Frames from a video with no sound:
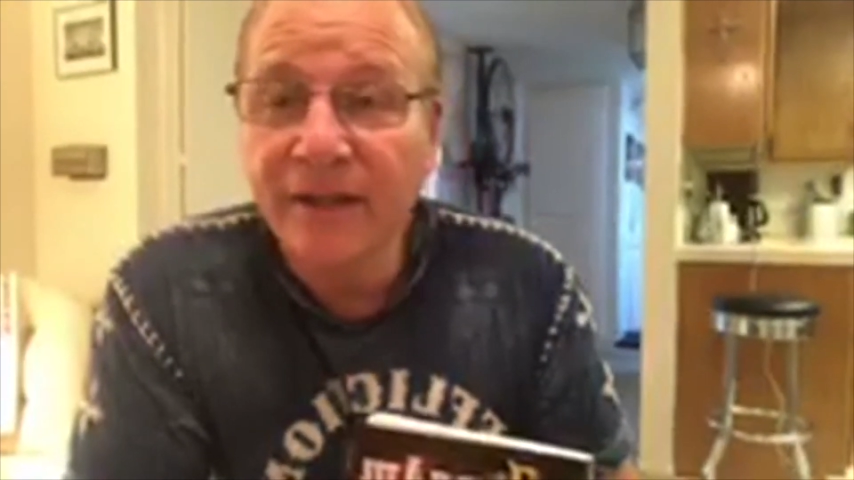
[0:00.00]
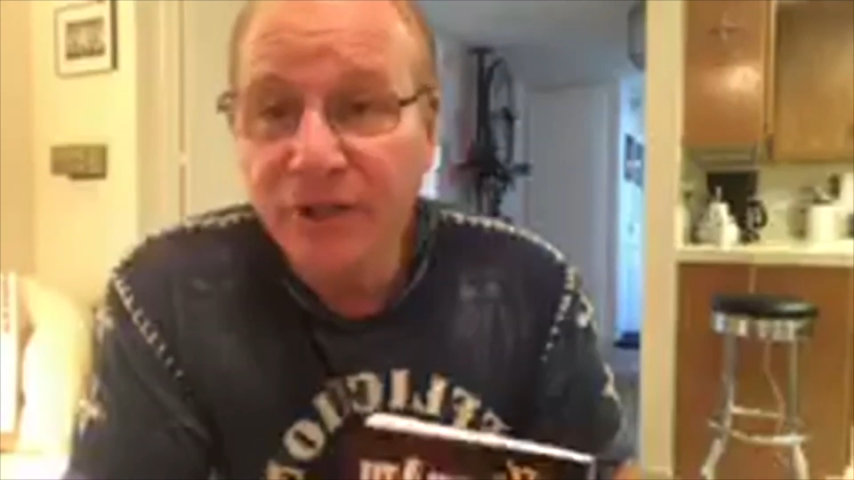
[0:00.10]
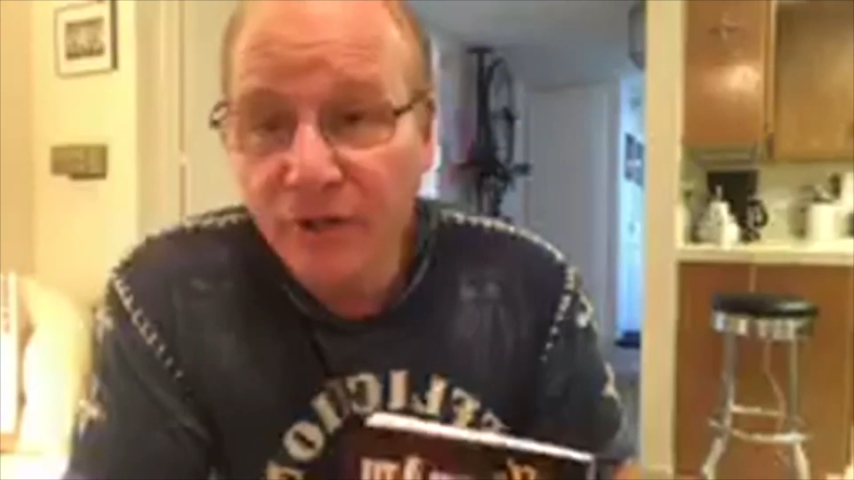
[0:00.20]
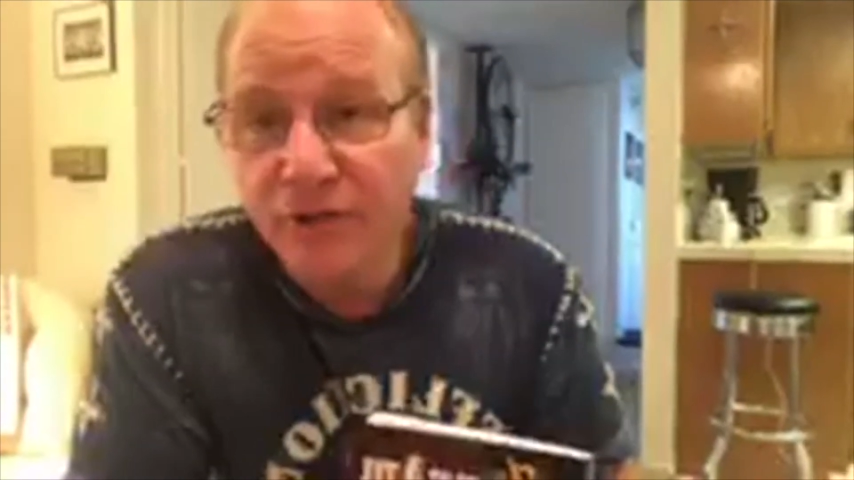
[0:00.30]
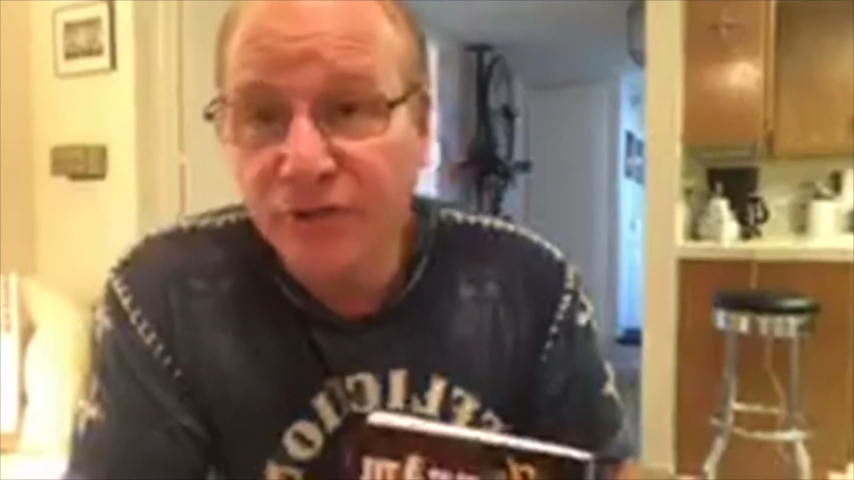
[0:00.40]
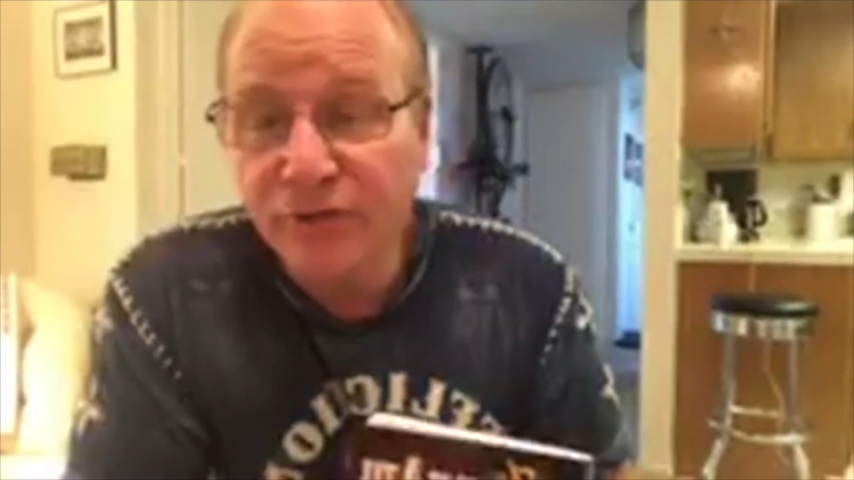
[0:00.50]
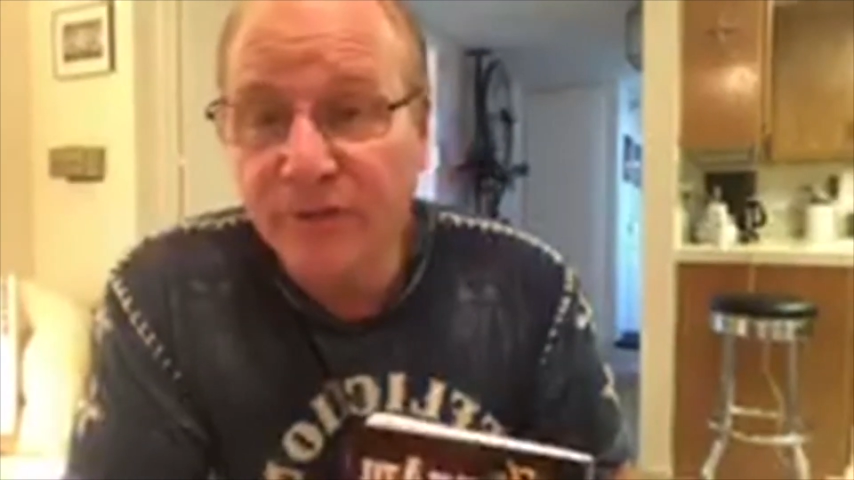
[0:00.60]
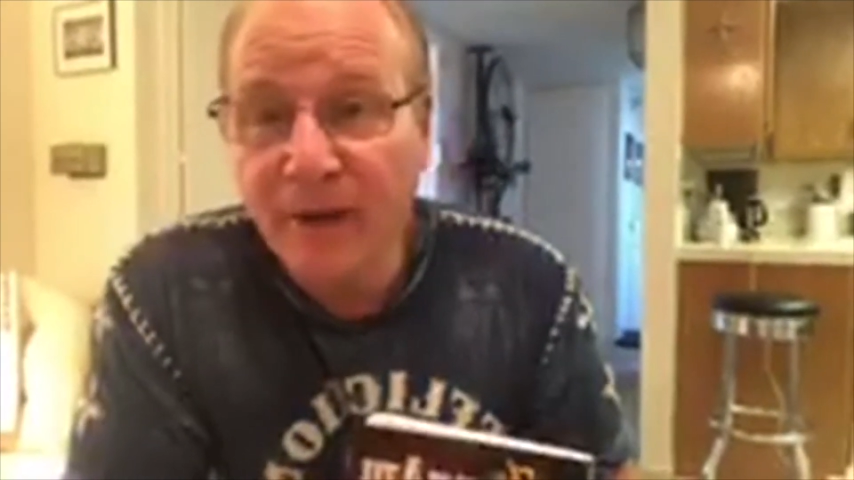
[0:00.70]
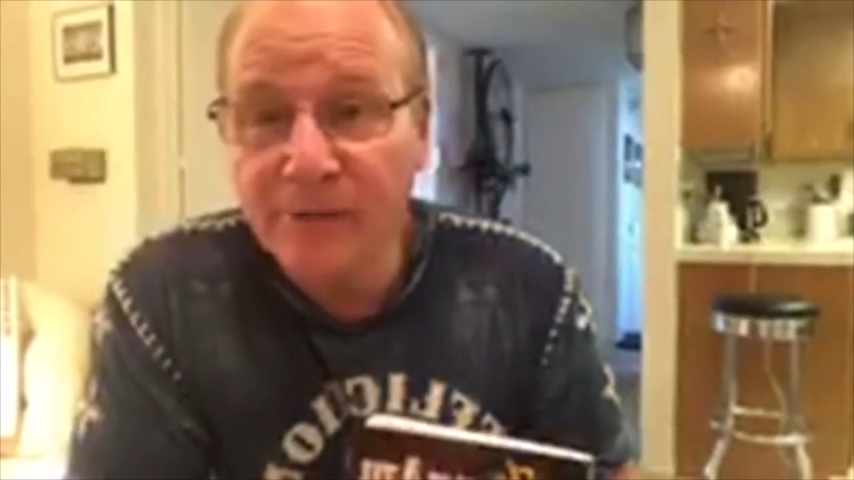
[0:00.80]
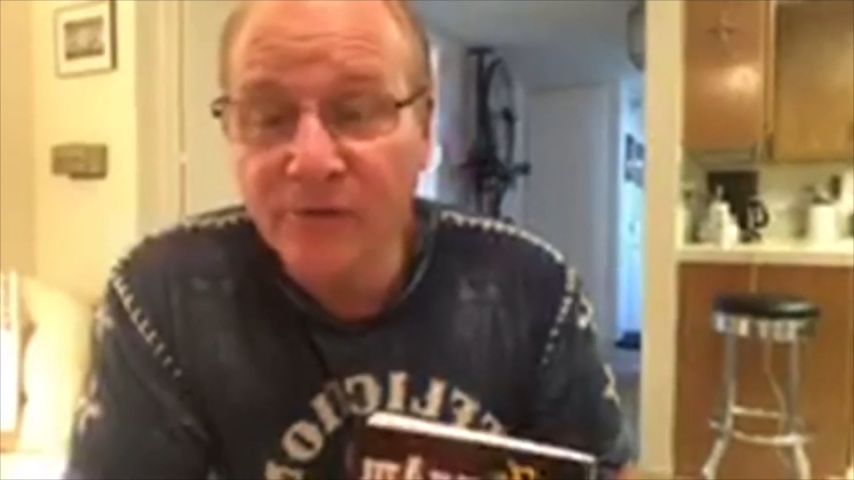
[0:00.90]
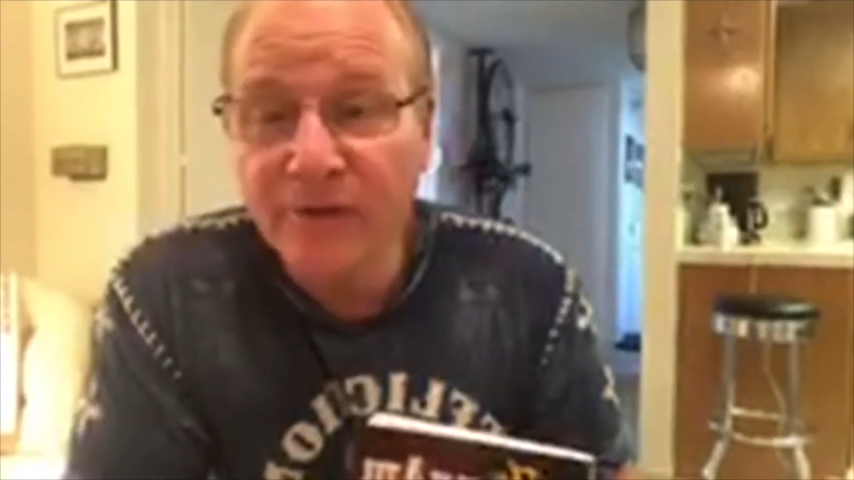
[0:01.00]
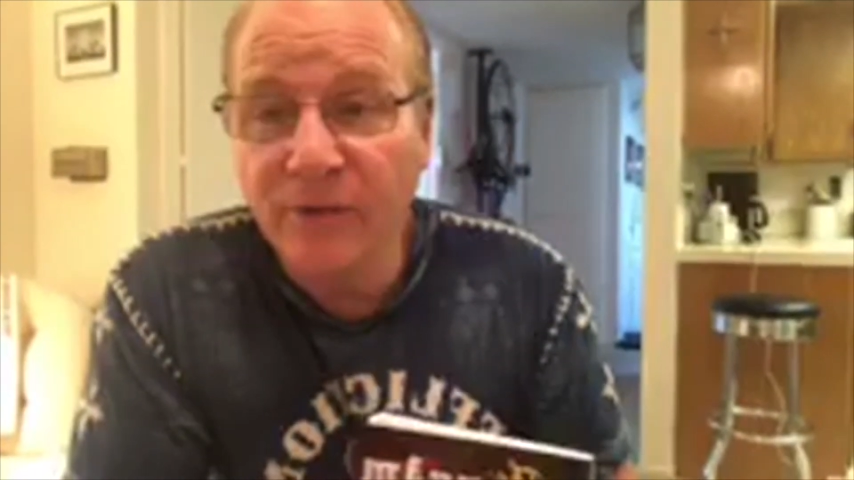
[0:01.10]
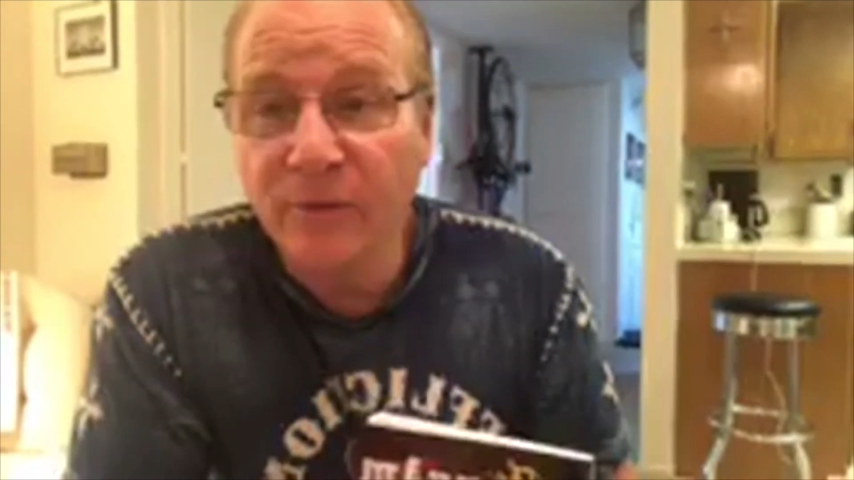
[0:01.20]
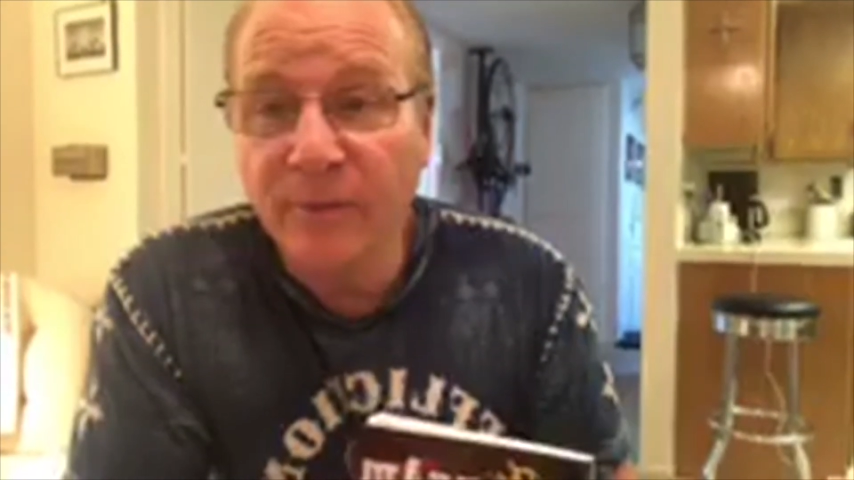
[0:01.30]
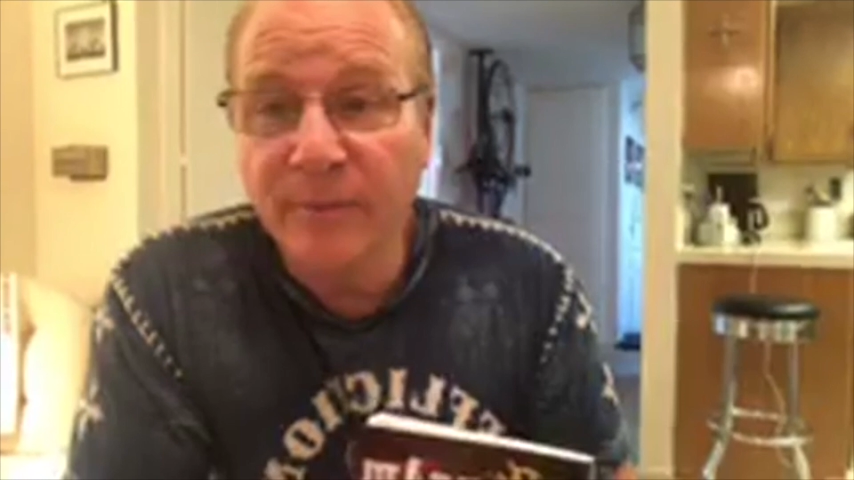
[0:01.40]
yours truly, Mike Marino,
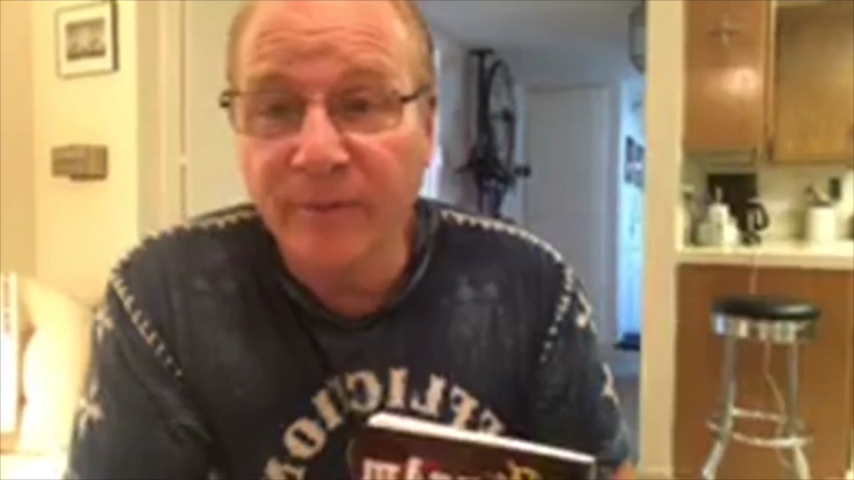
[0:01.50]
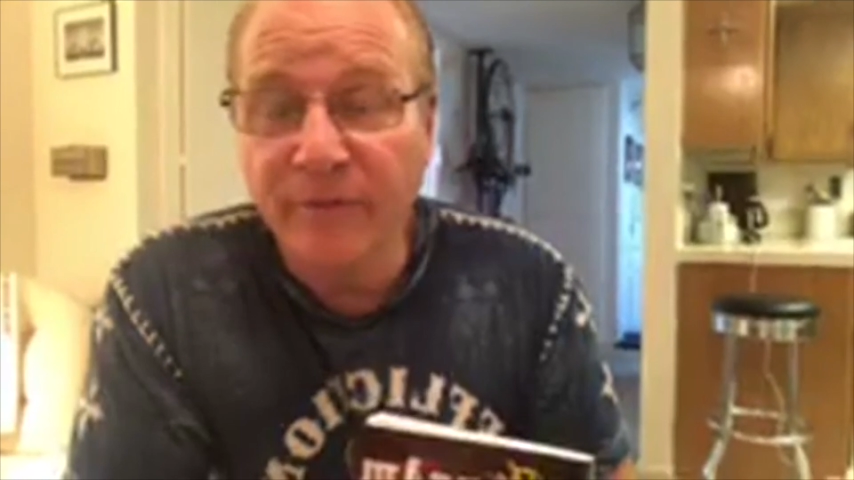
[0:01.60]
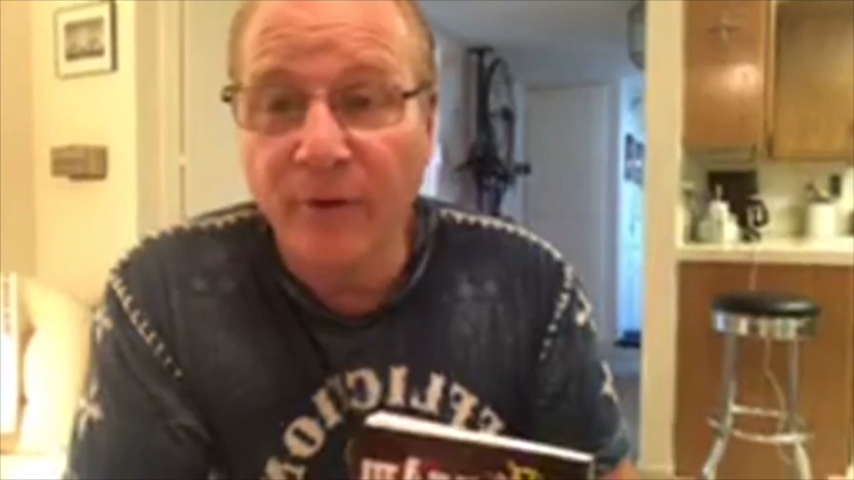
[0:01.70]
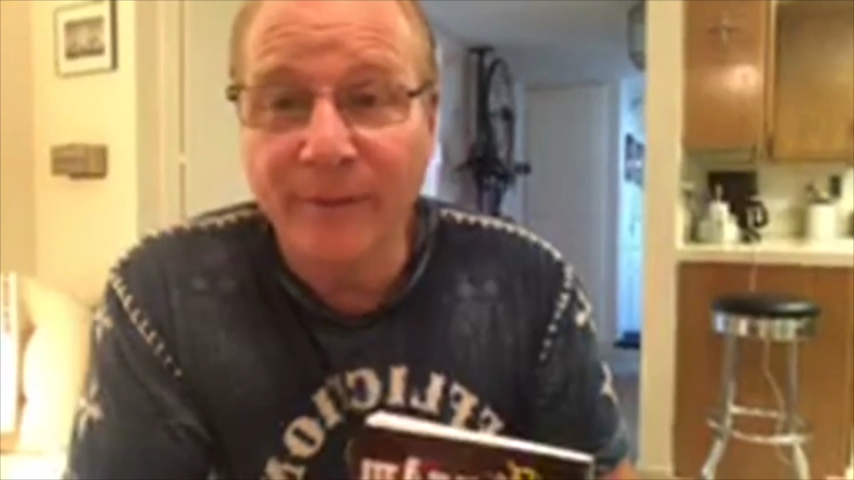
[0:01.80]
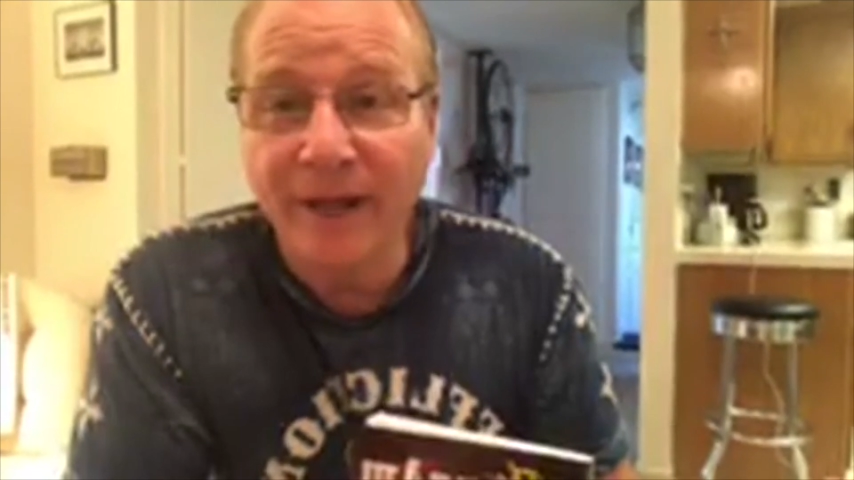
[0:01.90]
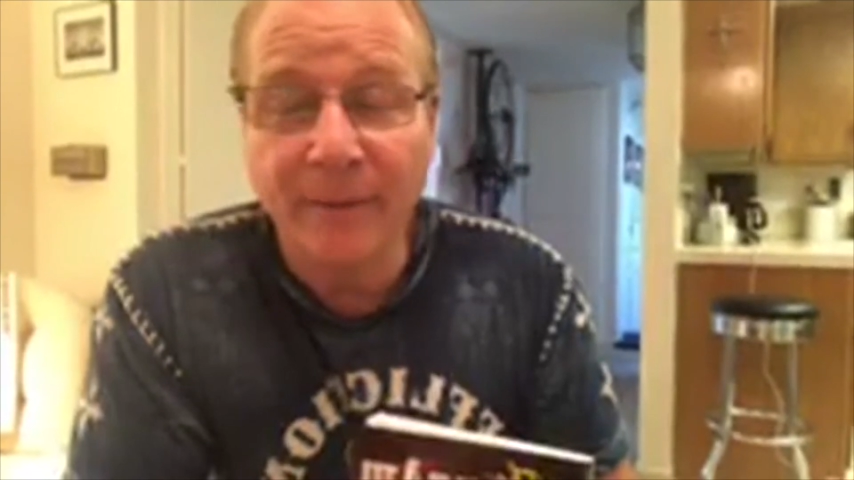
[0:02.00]
will be performing there.